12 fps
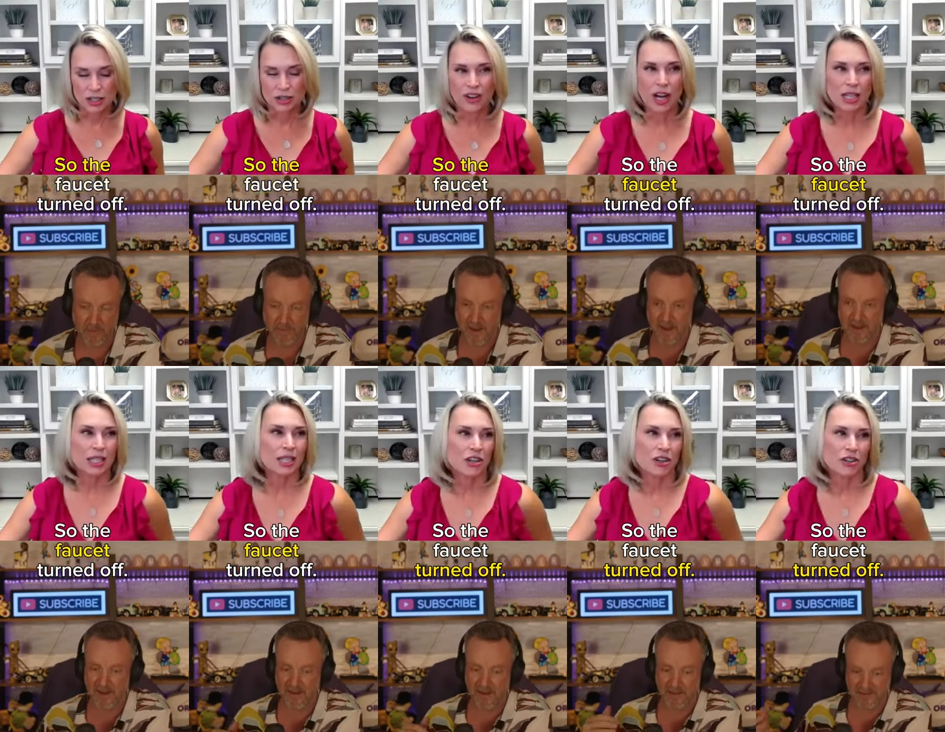Speaker 1: the
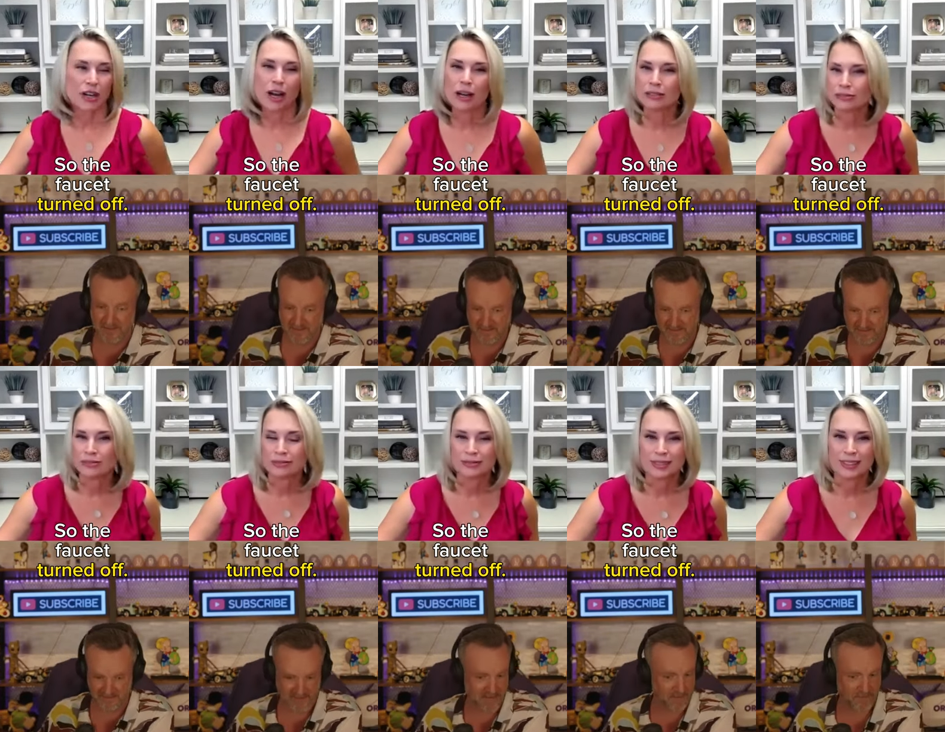faucet turned off.
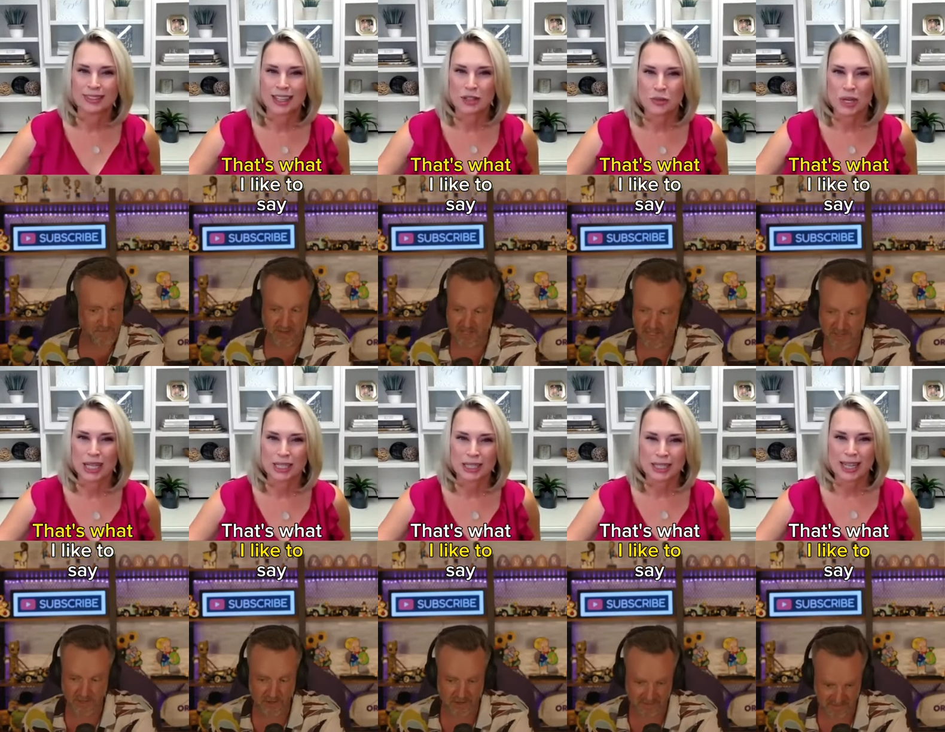Uh, yeah, That's what I
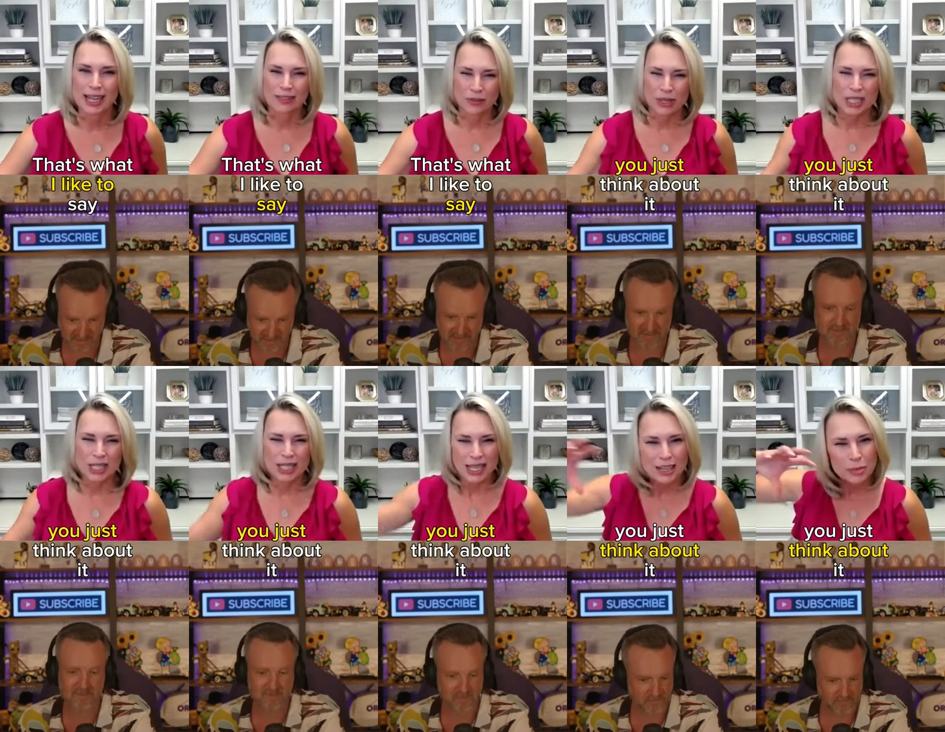like turned- to say. If you
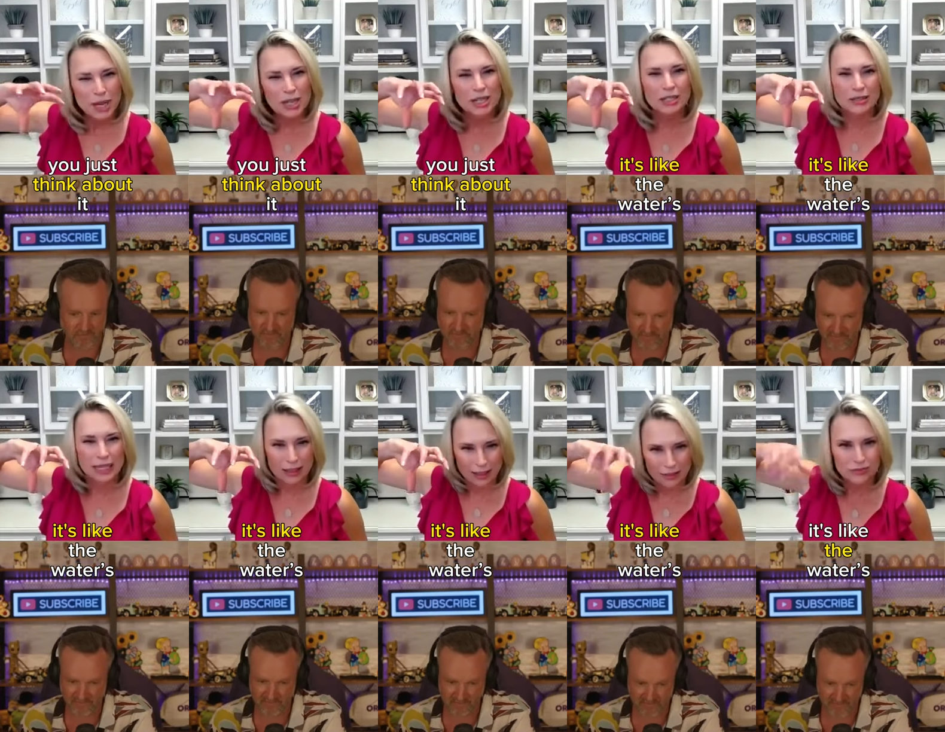just think about it, it's
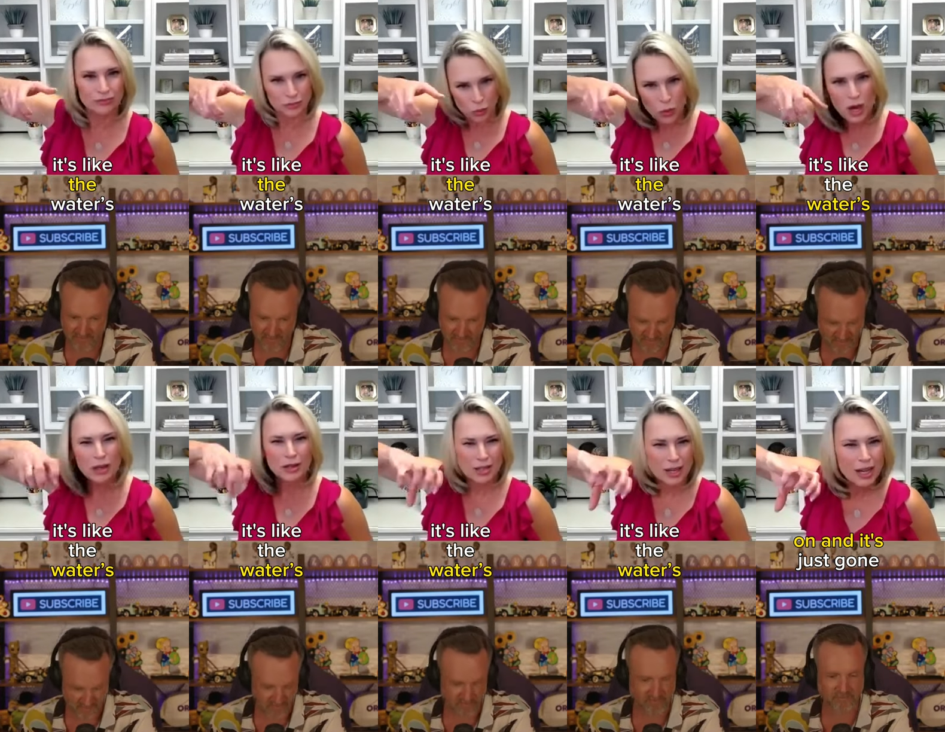like the, the
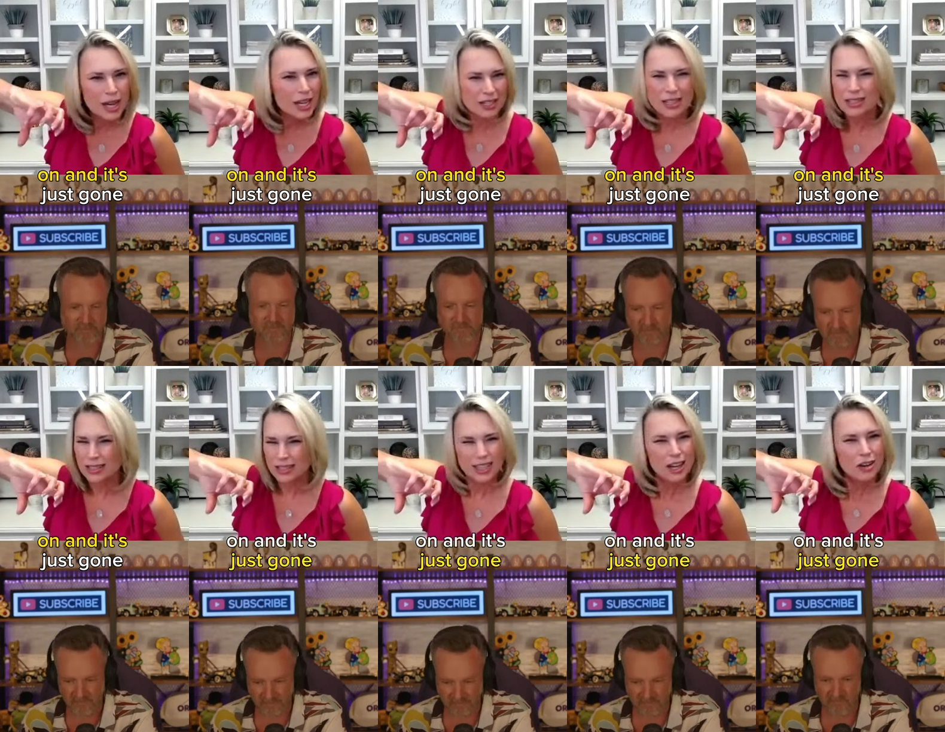water's on and it's
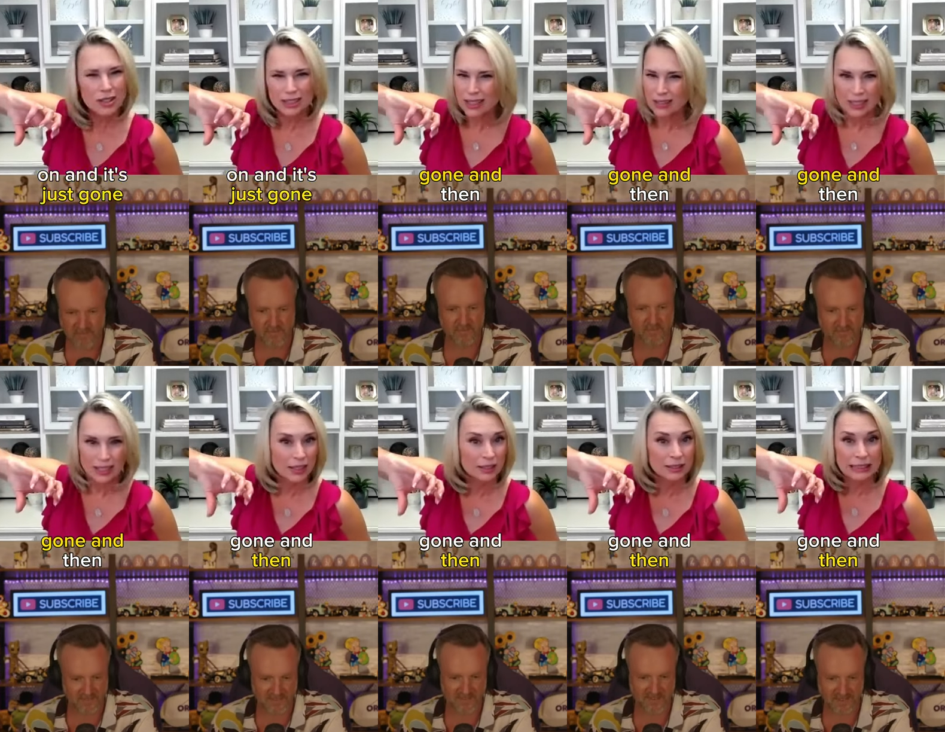just going, going. And
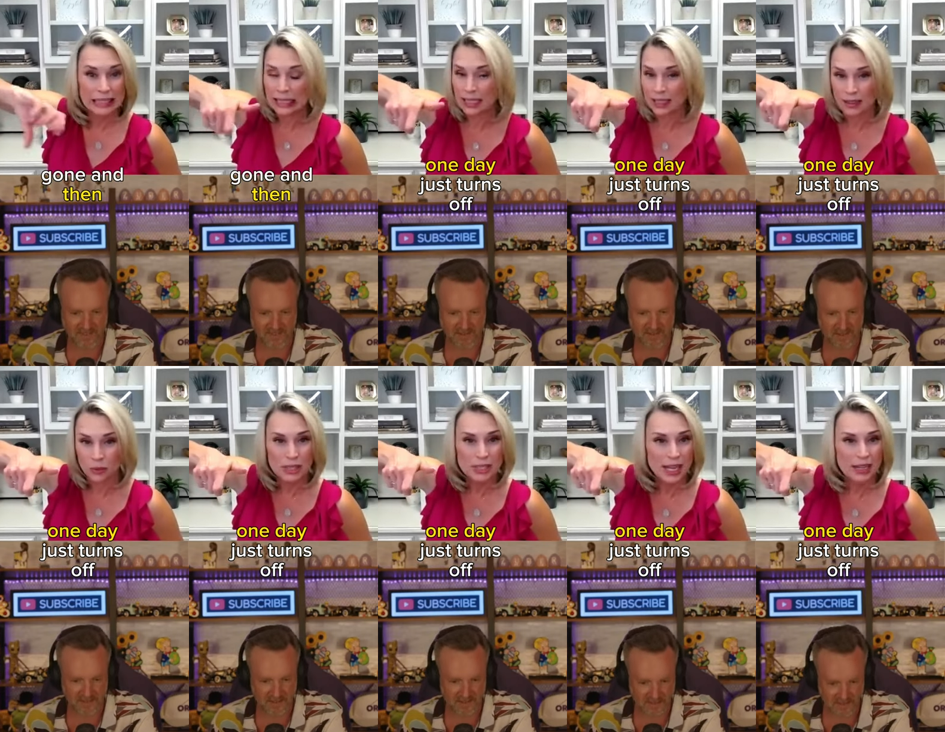then
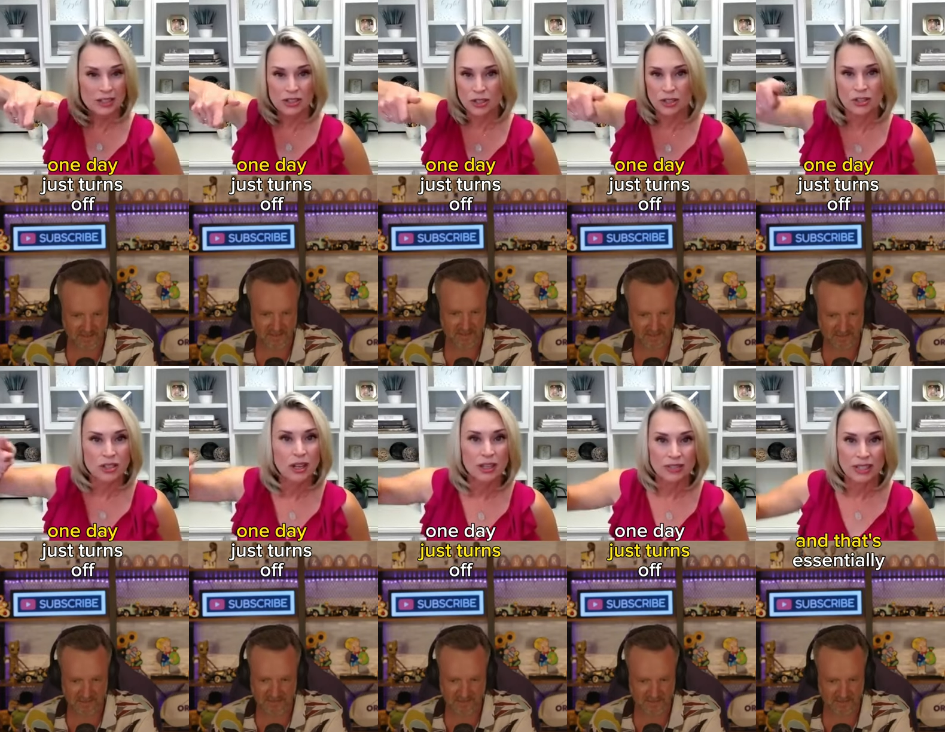one day it just turns
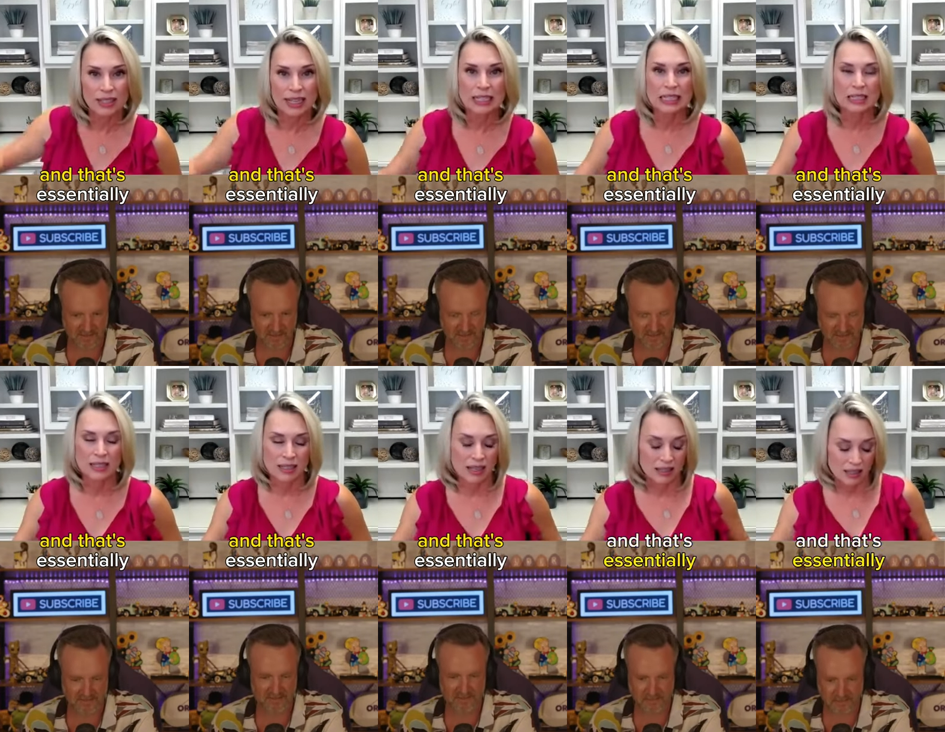off. And
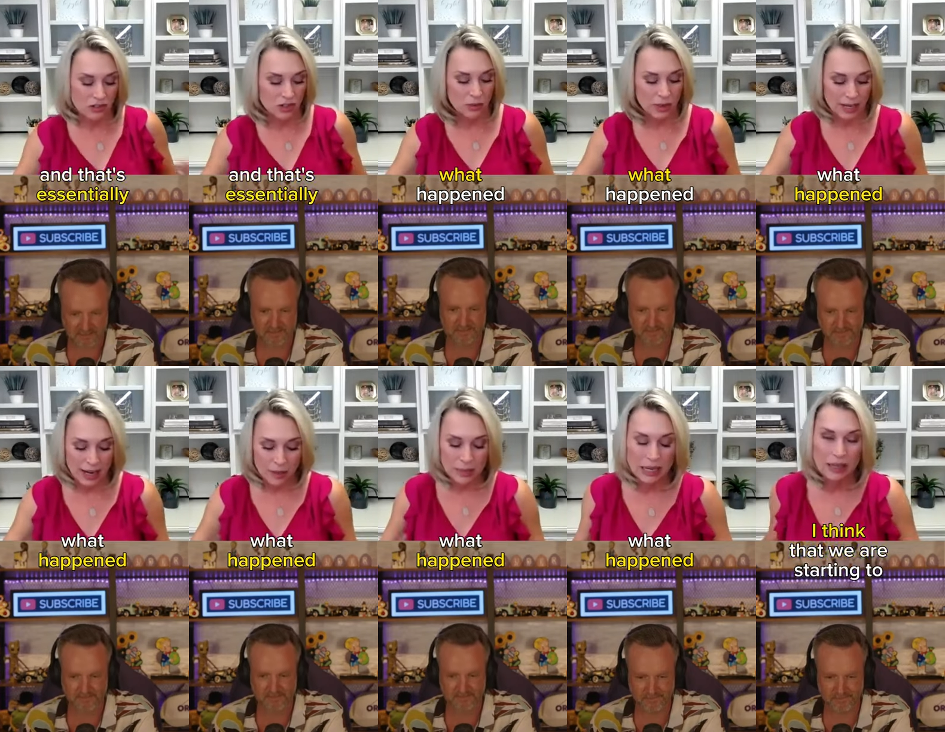that's essentially what
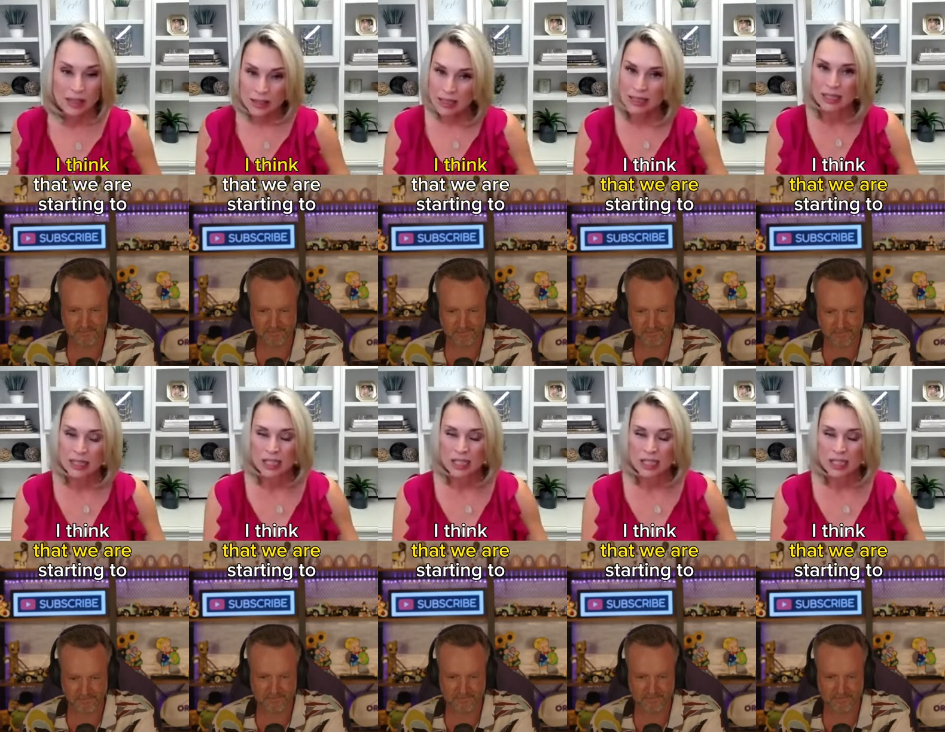happened. I think that